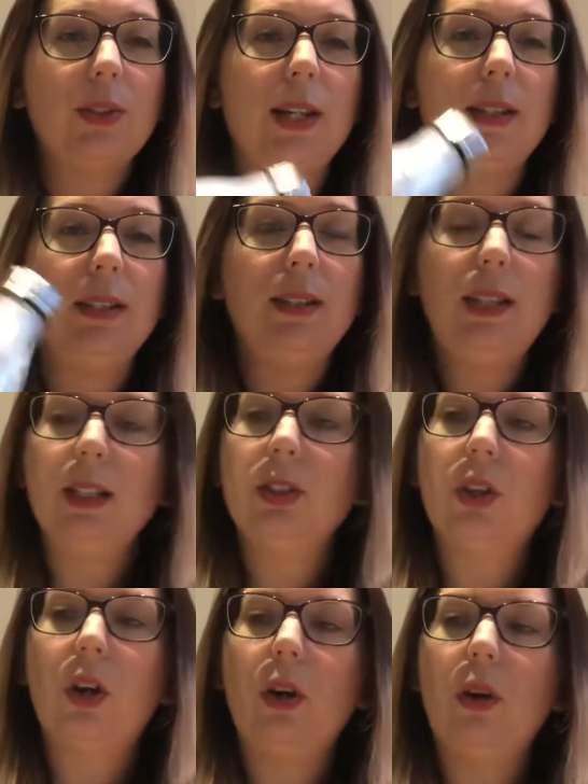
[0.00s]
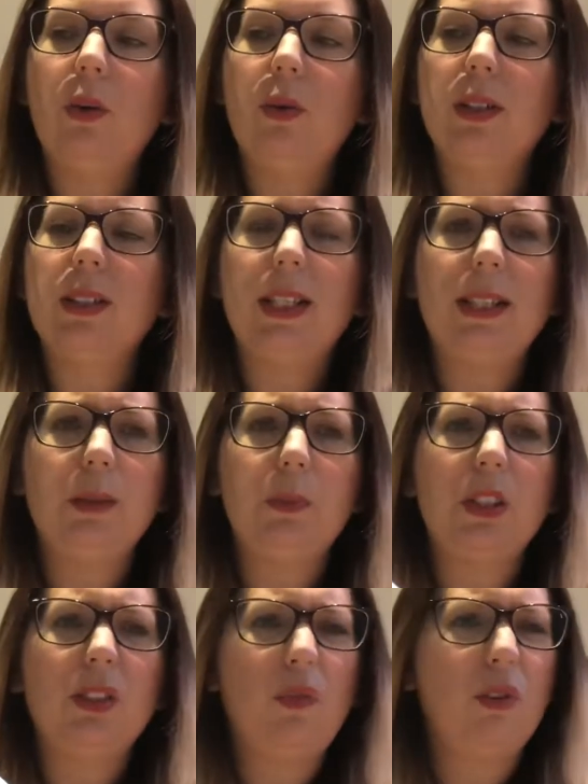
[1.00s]
and in Tesco and
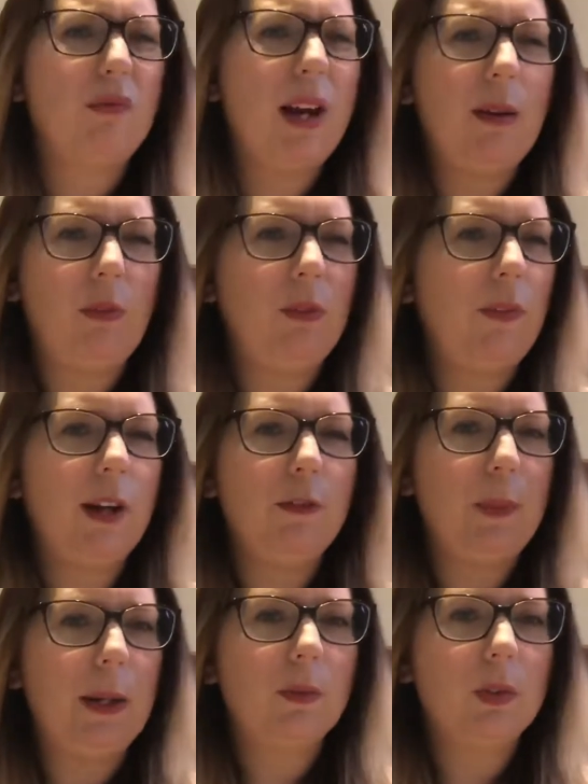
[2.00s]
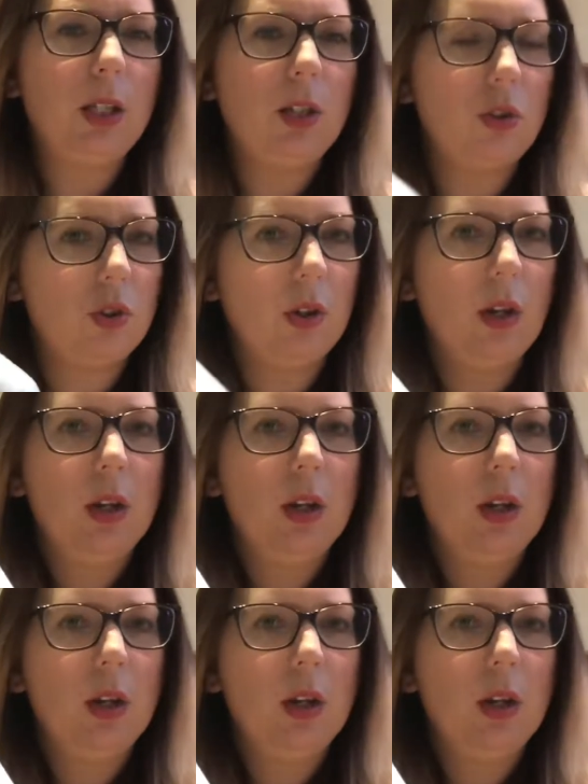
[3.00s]
Sainsbury's for around £5 each.